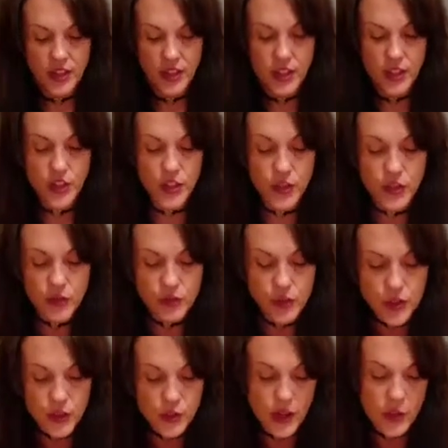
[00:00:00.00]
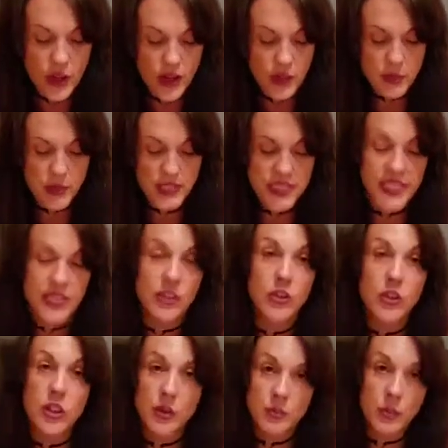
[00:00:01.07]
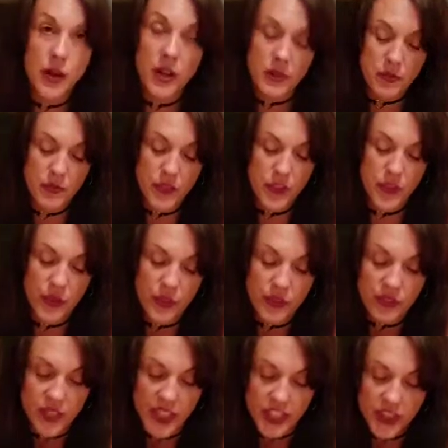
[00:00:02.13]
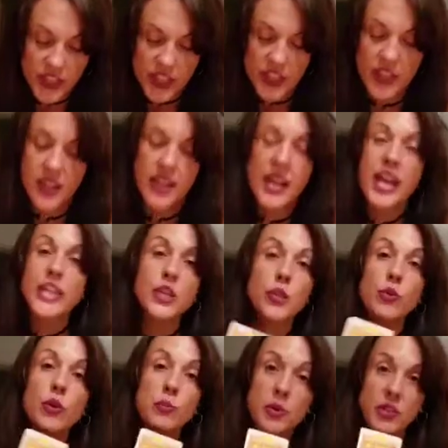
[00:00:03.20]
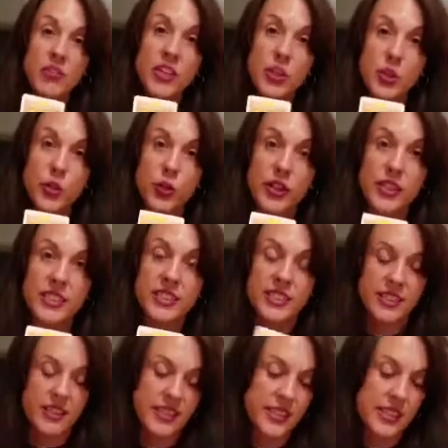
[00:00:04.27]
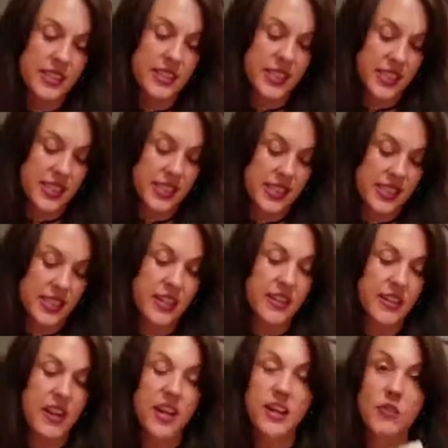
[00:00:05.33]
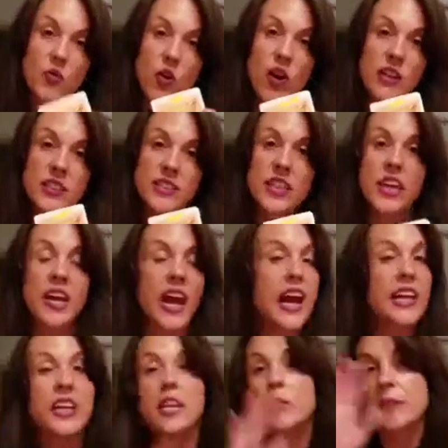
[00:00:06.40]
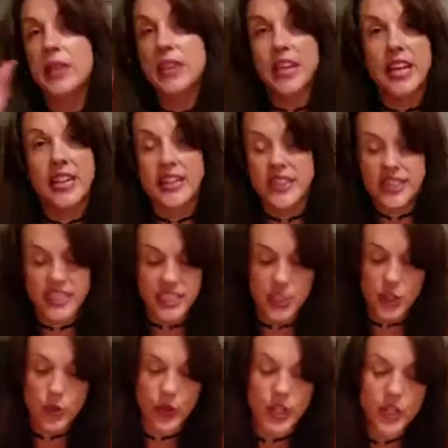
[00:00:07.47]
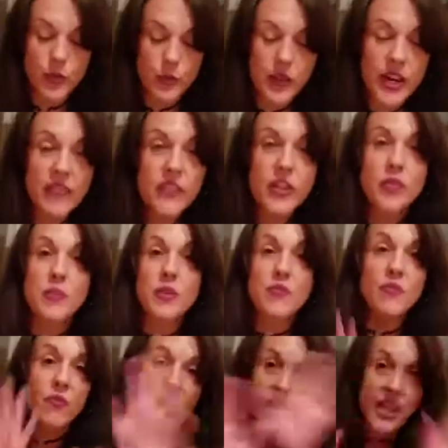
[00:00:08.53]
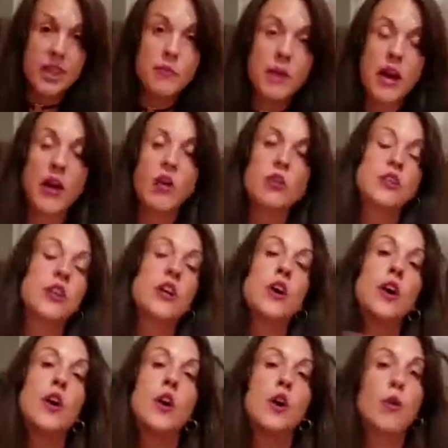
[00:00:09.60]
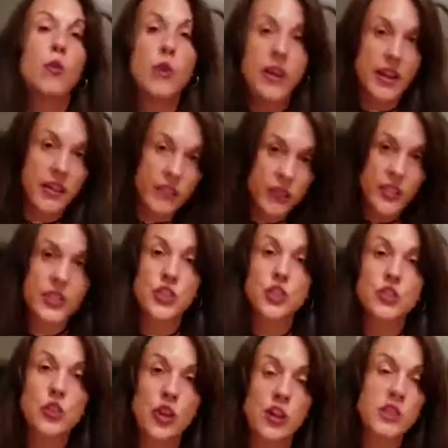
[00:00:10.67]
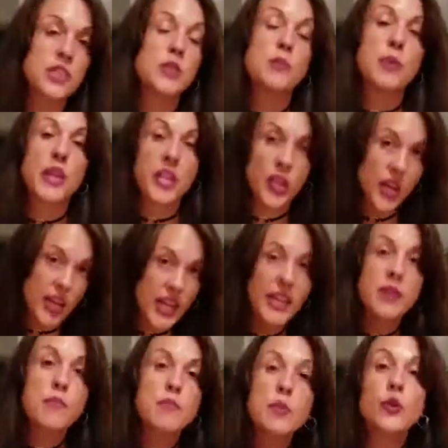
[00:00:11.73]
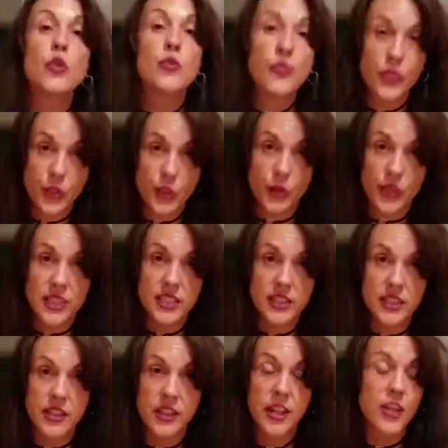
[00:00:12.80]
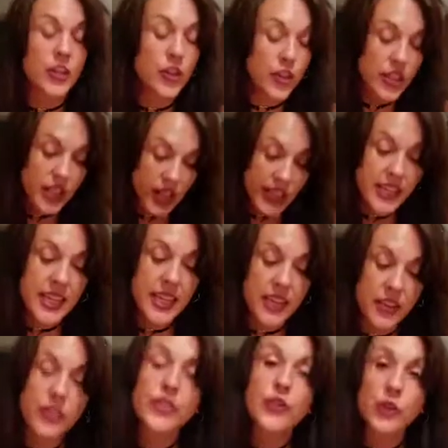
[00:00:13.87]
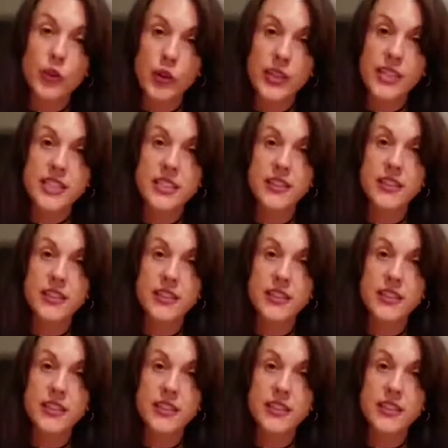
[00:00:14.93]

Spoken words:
you won't want to be single upon further reflection, and you will be victorious. This is 9 of Wands. And it'll be the end of the situation. Whatever you've been fighting about, whatever the struggle has been, you're going to move through it. You're going to get through it,